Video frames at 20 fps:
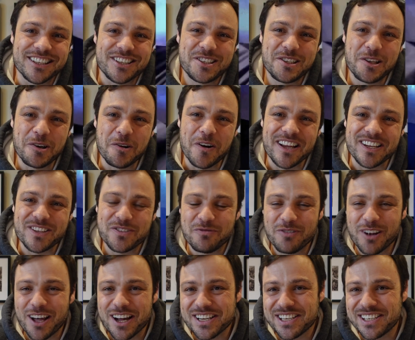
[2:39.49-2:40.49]
destroys
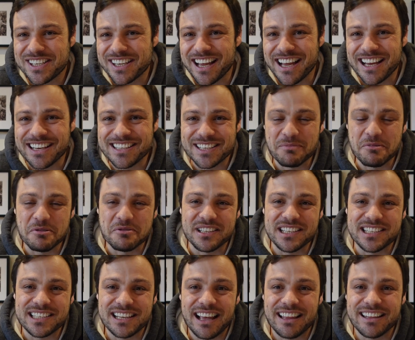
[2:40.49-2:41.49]
Flux and some of
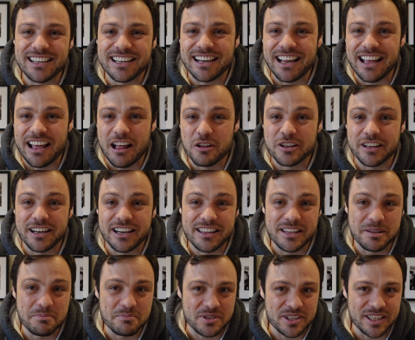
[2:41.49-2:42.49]
these other
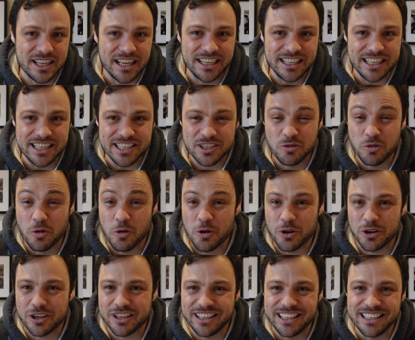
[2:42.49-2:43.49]
algorithms that is
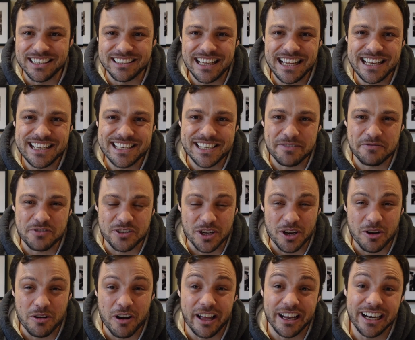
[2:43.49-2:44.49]
core intensive.
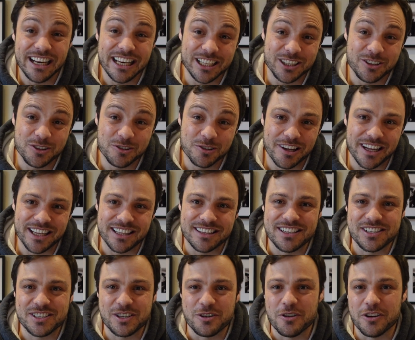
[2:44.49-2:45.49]
So I really do like
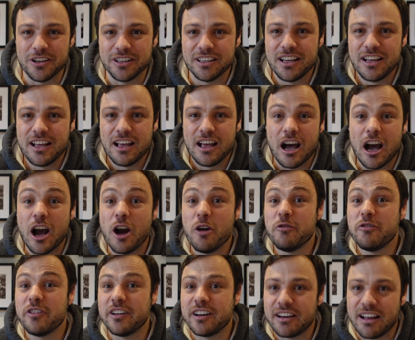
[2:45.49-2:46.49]
this card
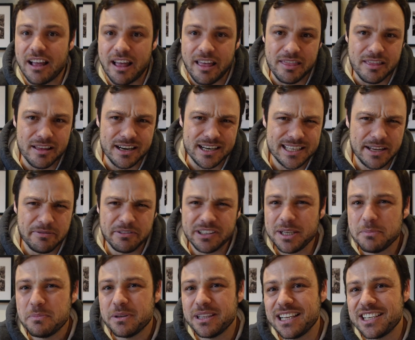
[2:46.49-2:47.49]
over a
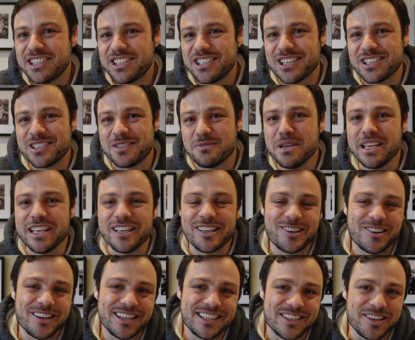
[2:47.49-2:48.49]
3070, but that's just me,
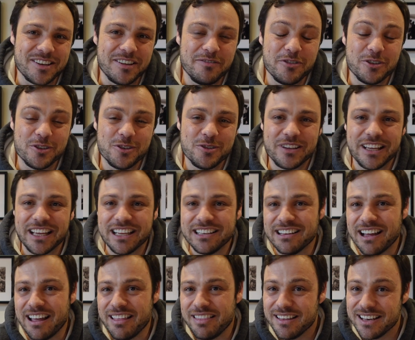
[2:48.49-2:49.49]
right? So if you do get
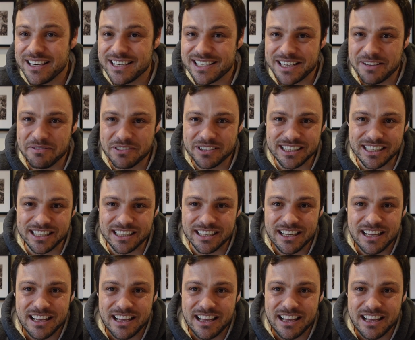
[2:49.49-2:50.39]
a 3070,